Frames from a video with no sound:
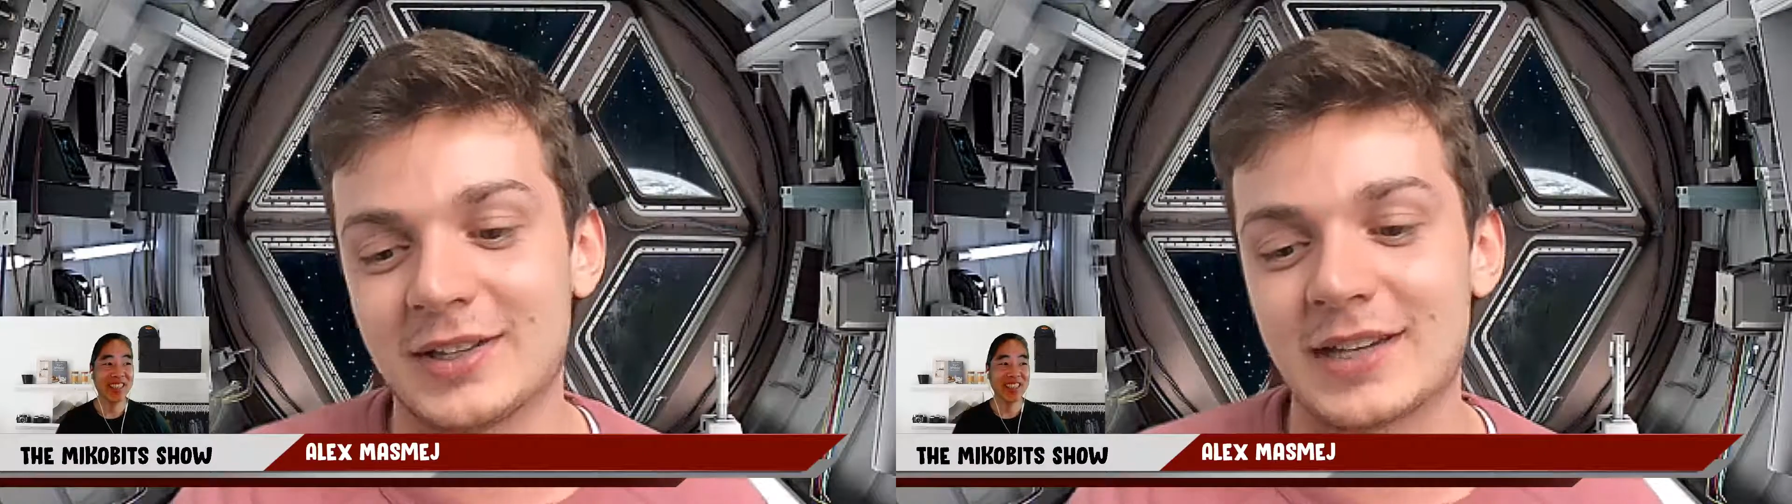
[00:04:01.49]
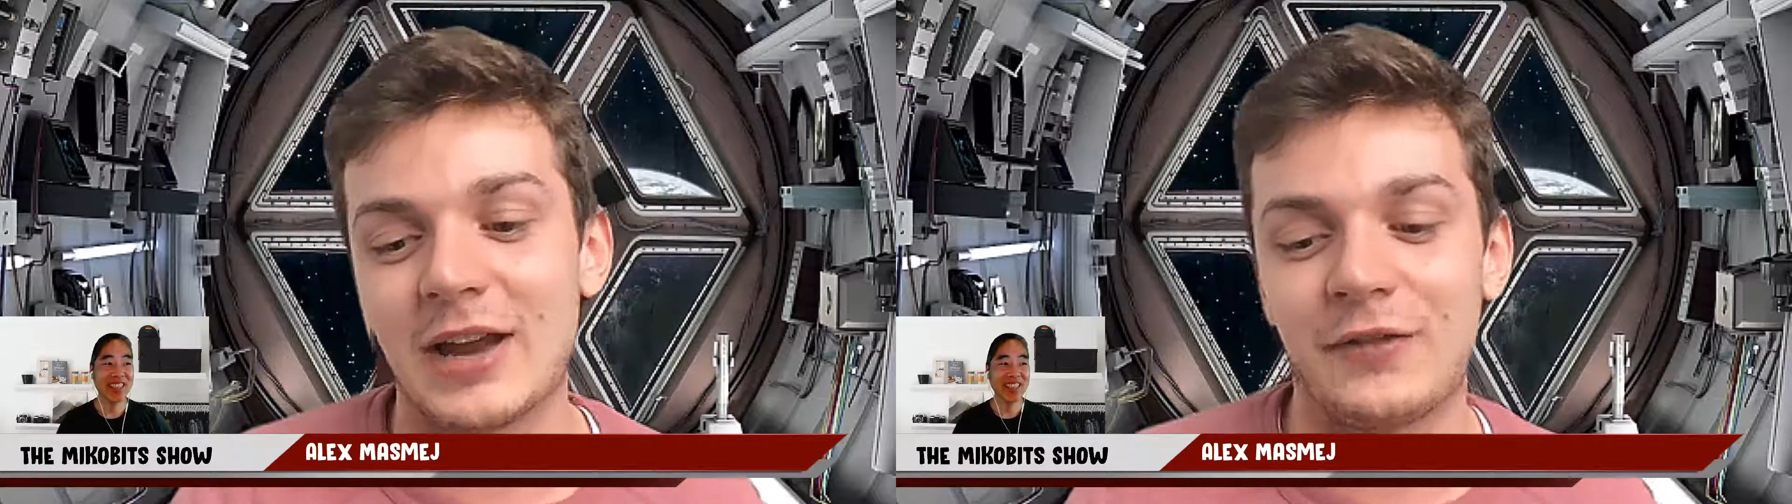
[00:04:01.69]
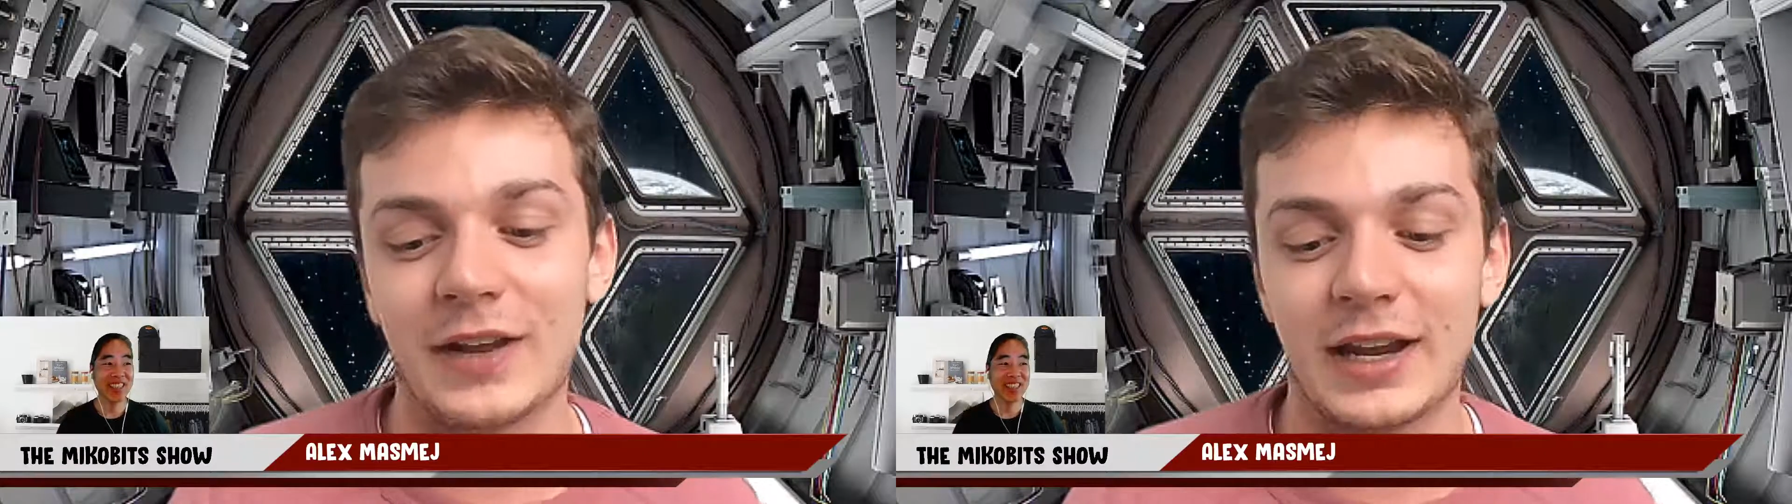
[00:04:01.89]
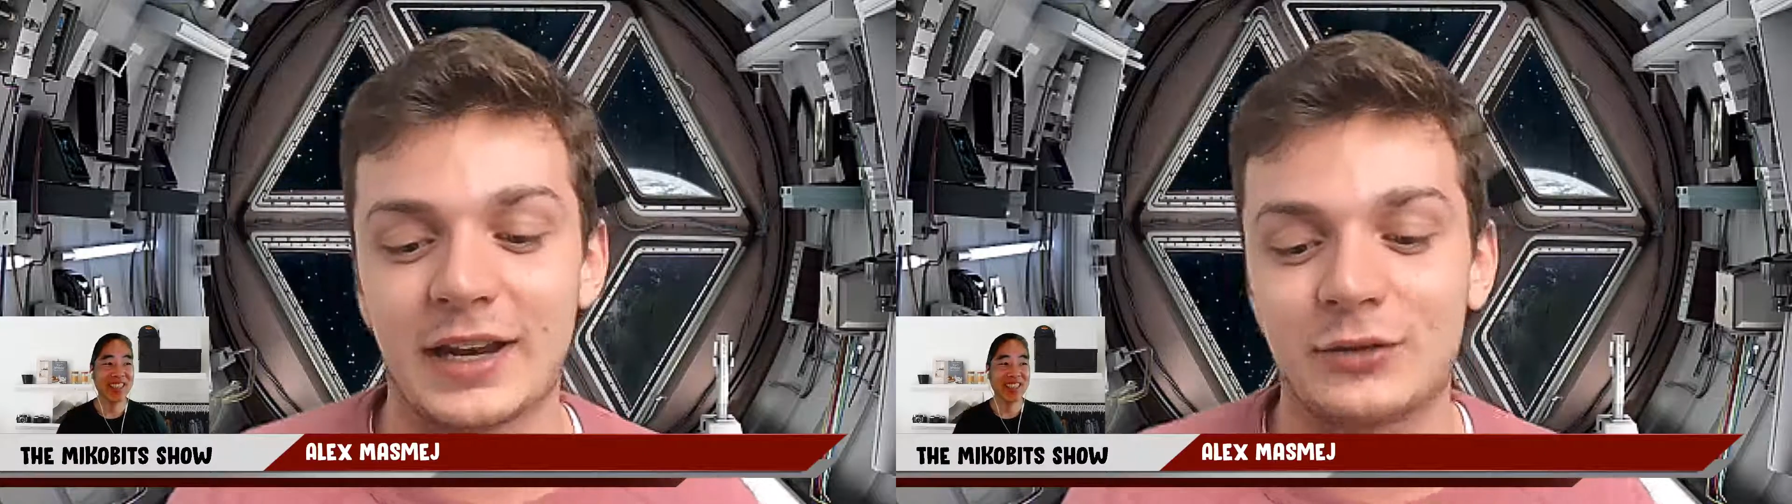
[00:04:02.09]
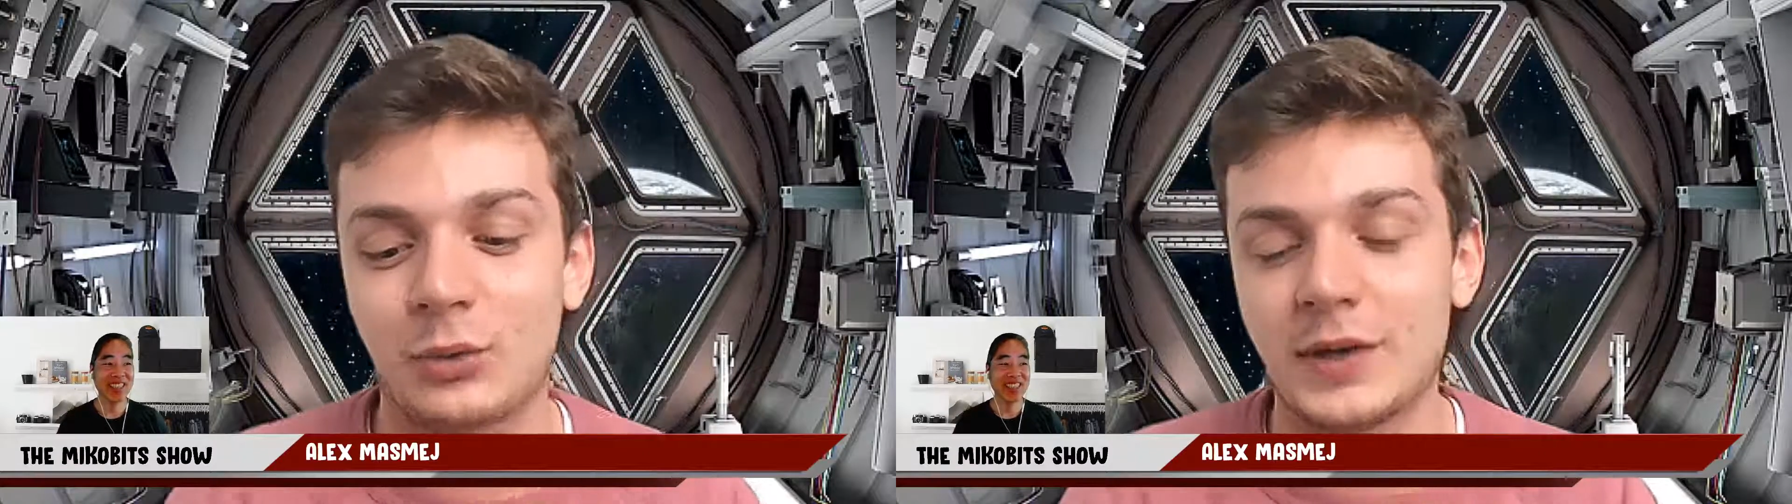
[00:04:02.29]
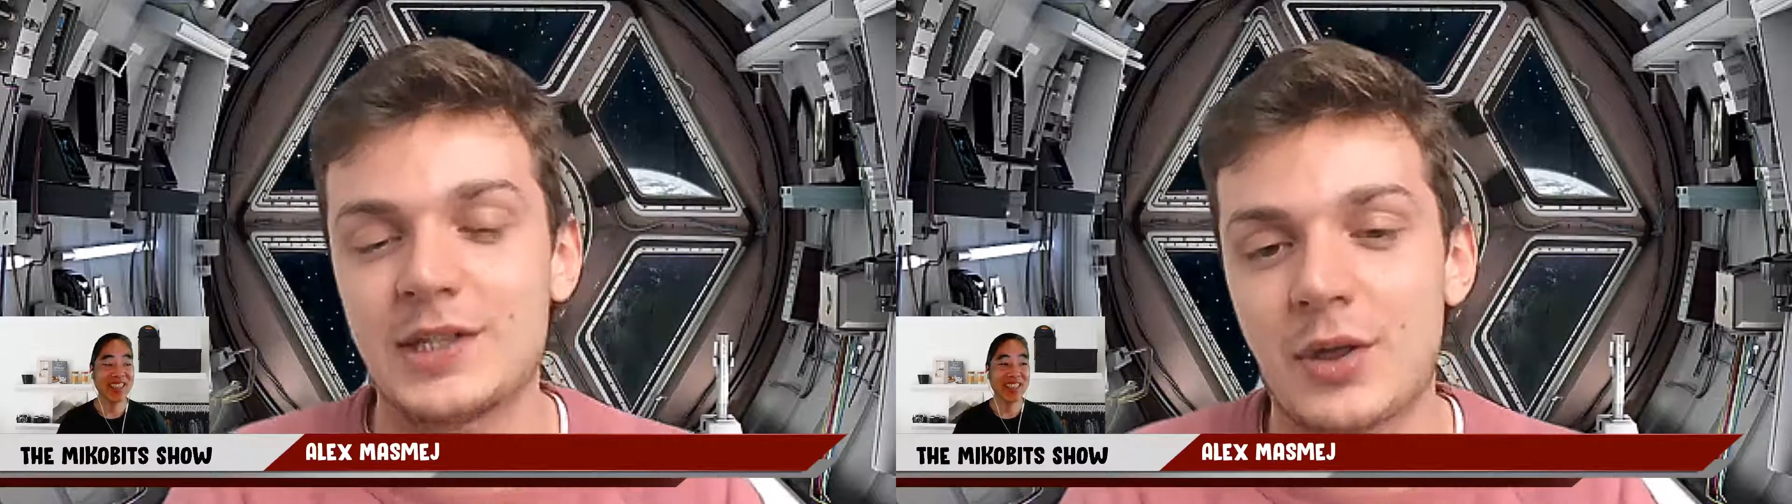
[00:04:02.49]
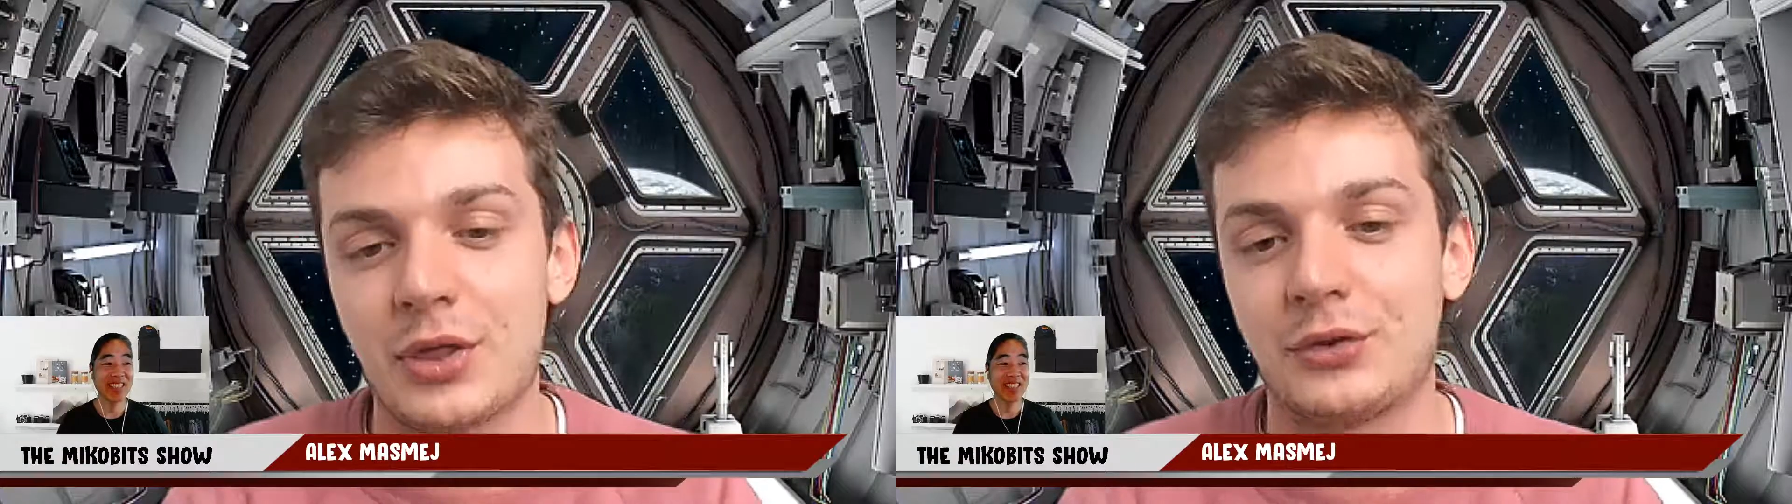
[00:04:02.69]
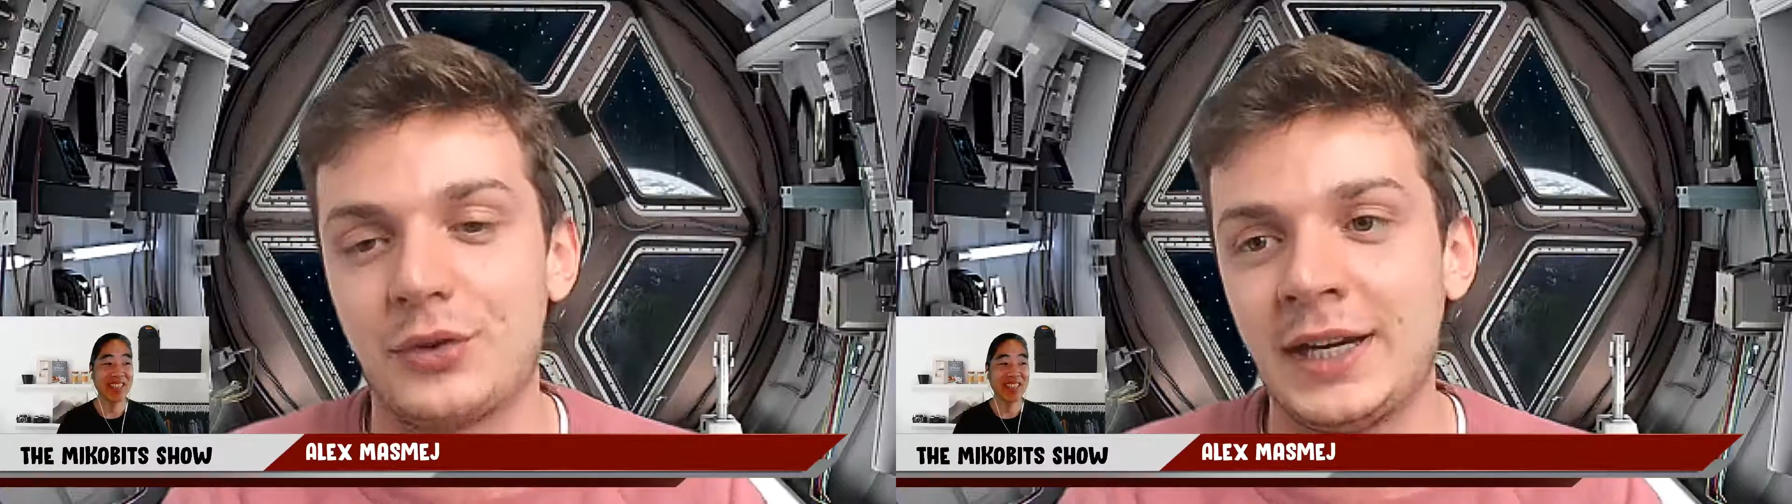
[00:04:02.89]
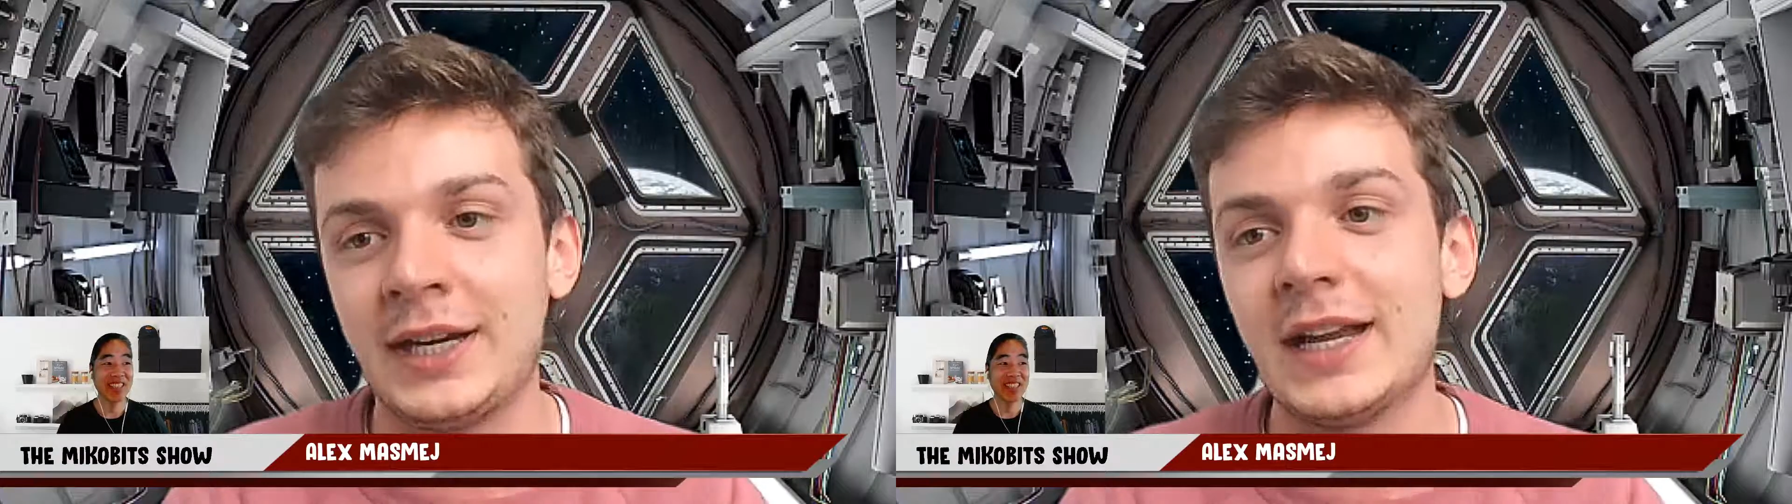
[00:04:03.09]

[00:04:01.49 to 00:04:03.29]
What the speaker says: I feel like 23